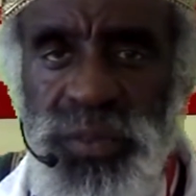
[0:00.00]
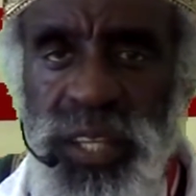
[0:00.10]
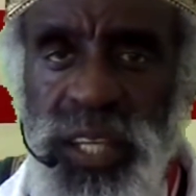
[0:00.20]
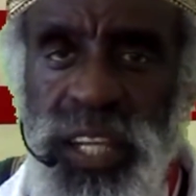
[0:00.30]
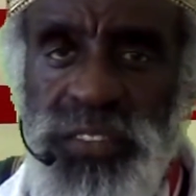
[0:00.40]

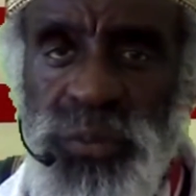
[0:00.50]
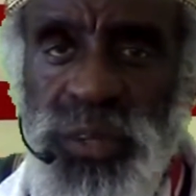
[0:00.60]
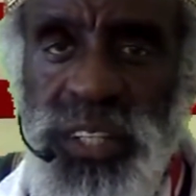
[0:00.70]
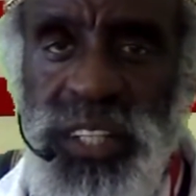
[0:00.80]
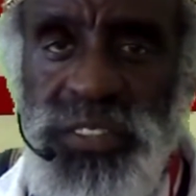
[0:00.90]
It's a
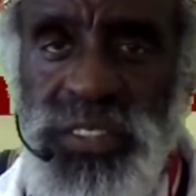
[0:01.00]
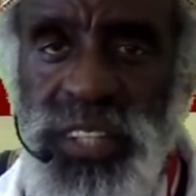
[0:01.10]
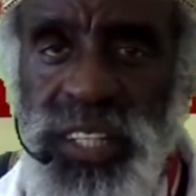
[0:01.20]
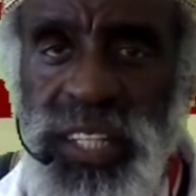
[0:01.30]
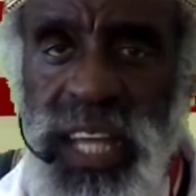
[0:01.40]
religious
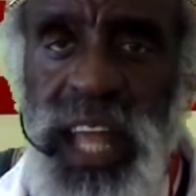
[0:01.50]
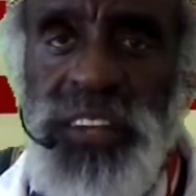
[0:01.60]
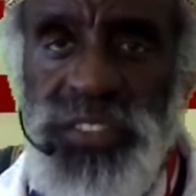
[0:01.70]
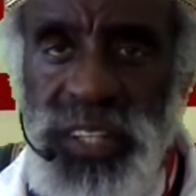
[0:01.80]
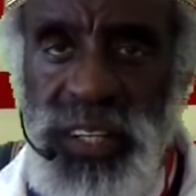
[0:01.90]

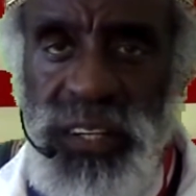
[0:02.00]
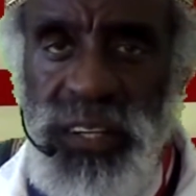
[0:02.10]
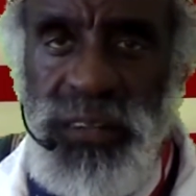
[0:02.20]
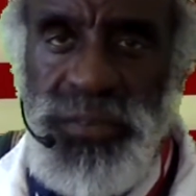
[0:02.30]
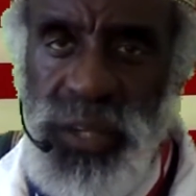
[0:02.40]
ideology
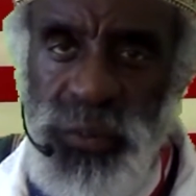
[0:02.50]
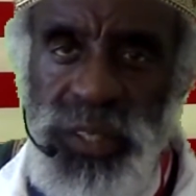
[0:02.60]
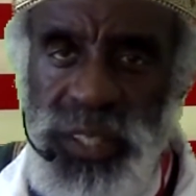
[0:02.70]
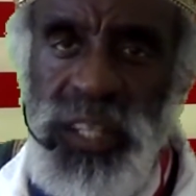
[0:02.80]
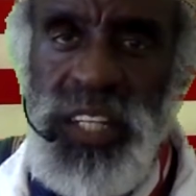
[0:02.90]
that we're
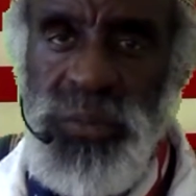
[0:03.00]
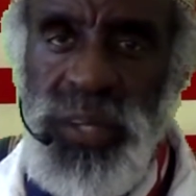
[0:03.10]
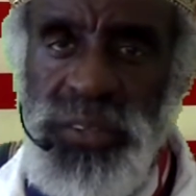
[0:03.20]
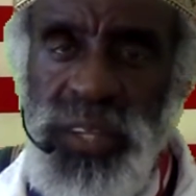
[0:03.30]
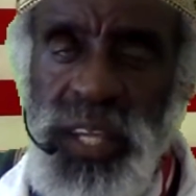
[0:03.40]
dealing with.
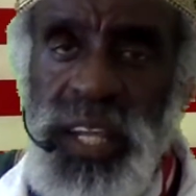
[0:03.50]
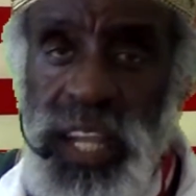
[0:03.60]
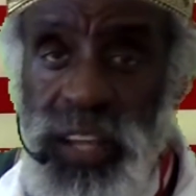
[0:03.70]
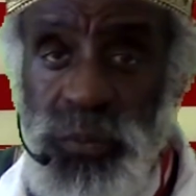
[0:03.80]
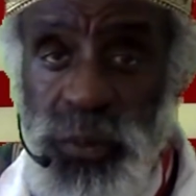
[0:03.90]

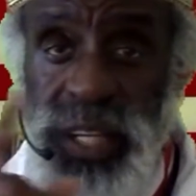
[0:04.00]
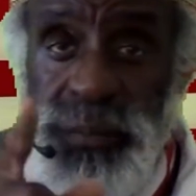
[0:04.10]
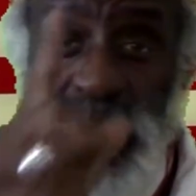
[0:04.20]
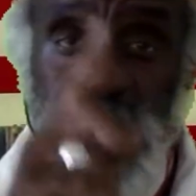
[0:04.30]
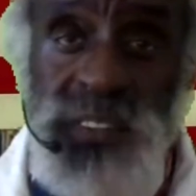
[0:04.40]
And we
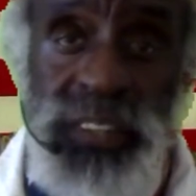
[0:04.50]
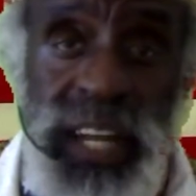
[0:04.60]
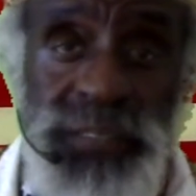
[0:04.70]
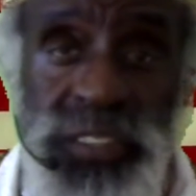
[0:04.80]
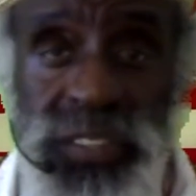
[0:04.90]
Americans are going to
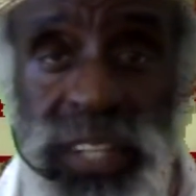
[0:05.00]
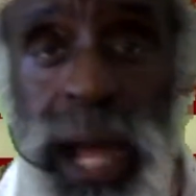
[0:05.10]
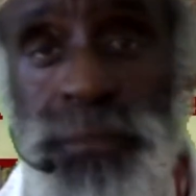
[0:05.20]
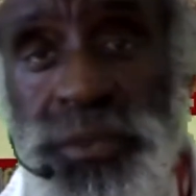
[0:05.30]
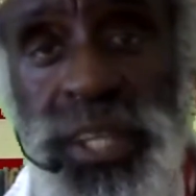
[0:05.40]
have to stop
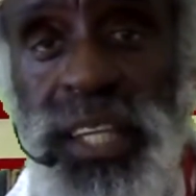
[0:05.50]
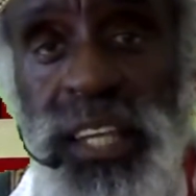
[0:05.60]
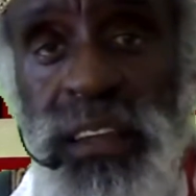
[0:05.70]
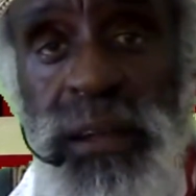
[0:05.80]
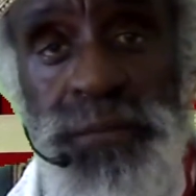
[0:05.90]
thinking
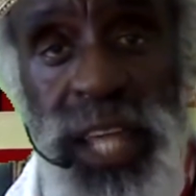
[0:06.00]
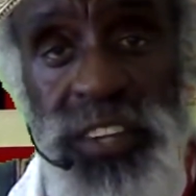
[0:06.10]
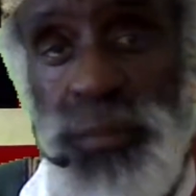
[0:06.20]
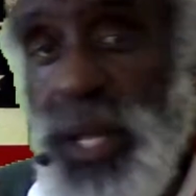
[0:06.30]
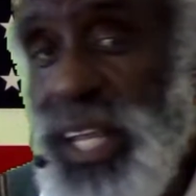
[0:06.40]
that it's
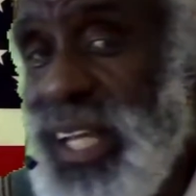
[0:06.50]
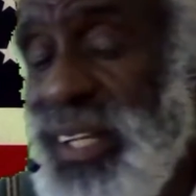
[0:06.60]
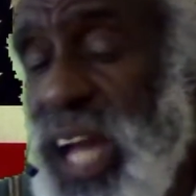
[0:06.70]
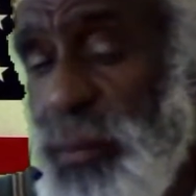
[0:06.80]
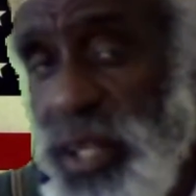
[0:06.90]
about
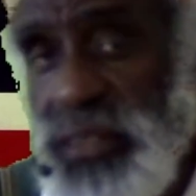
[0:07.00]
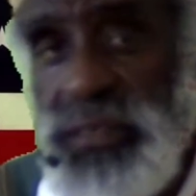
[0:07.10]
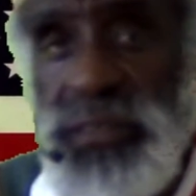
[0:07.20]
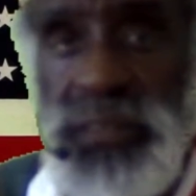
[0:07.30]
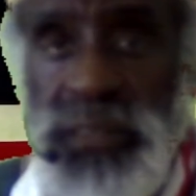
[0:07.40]
economics
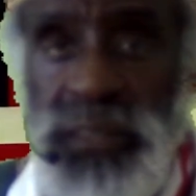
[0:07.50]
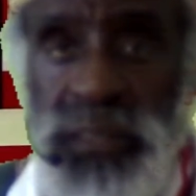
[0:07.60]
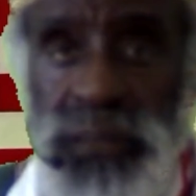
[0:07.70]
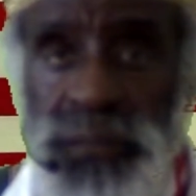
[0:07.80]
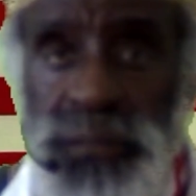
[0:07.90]

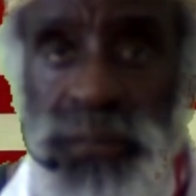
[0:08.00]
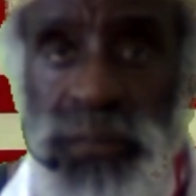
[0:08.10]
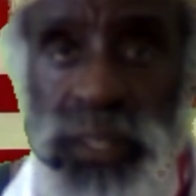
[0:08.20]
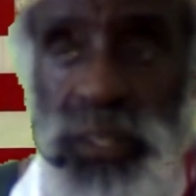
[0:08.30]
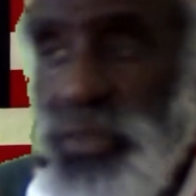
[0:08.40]
and
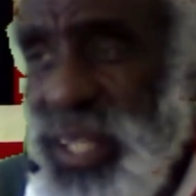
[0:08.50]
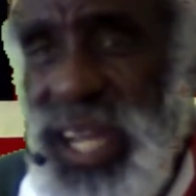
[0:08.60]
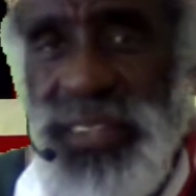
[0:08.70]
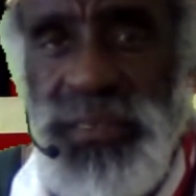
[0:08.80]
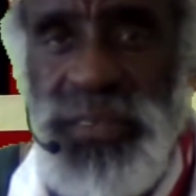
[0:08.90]
those kinds
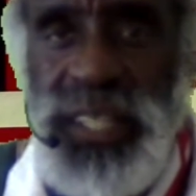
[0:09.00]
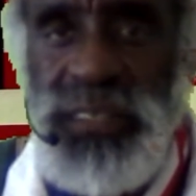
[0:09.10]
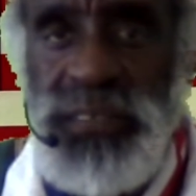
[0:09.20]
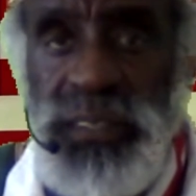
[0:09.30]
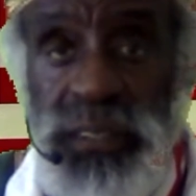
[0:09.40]
of things.
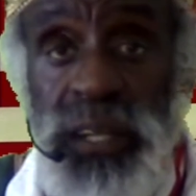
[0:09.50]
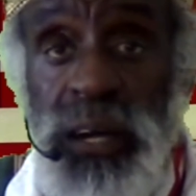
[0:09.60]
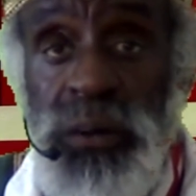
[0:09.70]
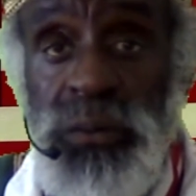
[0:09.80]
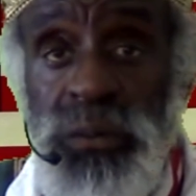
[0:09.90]

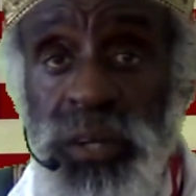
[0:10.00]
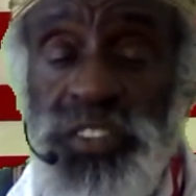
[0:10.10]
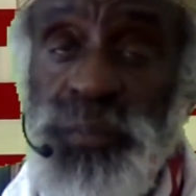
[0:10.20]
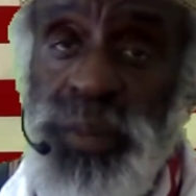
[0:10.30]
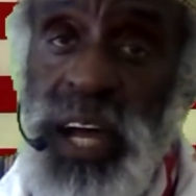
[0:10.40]
No, it's
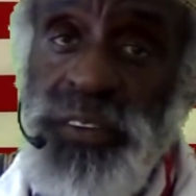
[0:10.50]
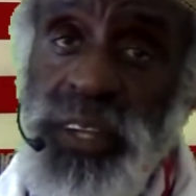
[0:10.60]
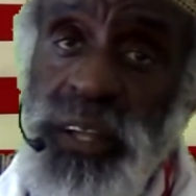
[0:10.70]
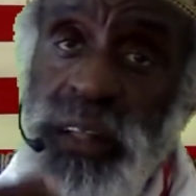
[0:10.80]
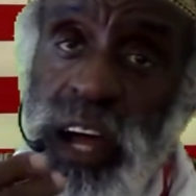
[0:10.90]
about
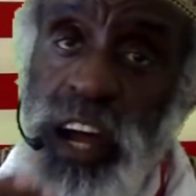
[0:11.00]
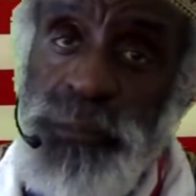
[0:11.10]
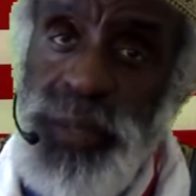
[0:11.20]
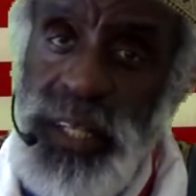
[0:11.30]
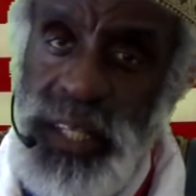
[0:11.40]
our
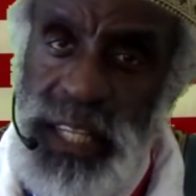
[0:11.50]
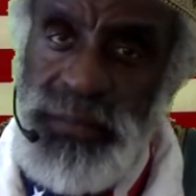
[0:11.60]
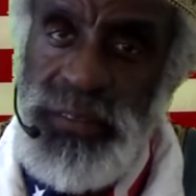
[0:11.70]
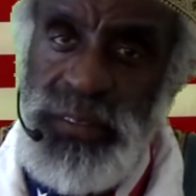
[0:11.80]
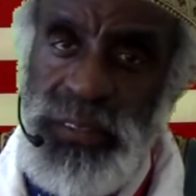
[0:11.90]
beliefs,
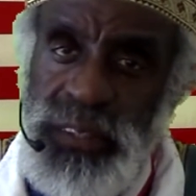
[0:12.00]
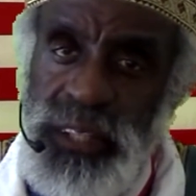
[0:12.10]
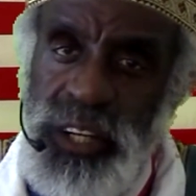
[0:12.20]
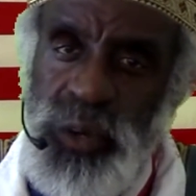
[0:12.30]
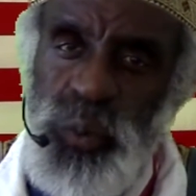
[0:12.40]

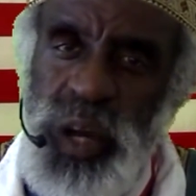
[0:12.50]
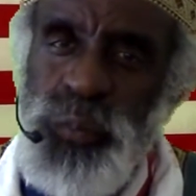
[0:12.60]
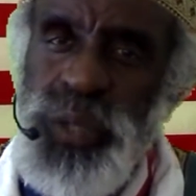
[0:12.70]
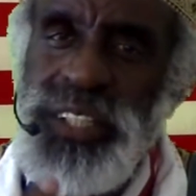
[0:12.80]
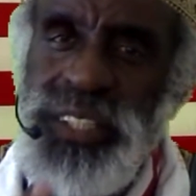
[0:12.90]
what we
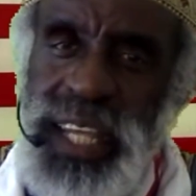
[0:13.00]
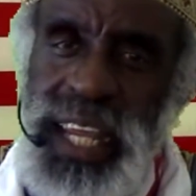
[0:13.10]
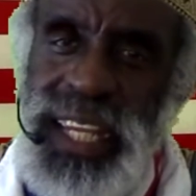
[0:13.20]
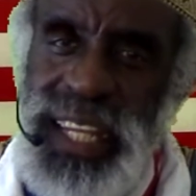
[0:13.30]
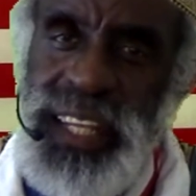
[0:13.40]
say
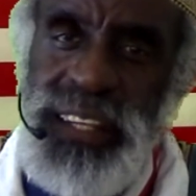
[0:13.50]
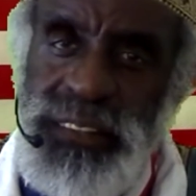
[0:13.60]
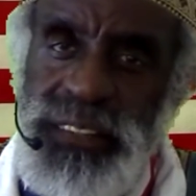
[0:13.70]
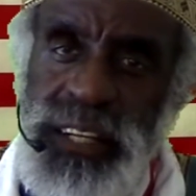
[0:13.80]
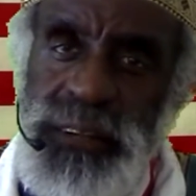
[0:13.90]
is
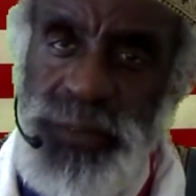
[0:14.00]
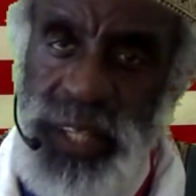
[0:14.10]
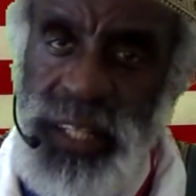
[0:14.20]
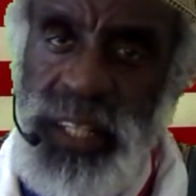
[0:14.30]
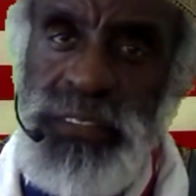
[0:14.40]
and
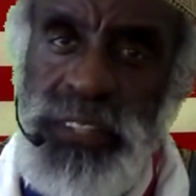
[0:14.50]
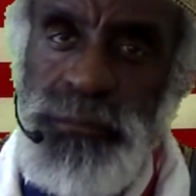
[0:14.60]
isn't.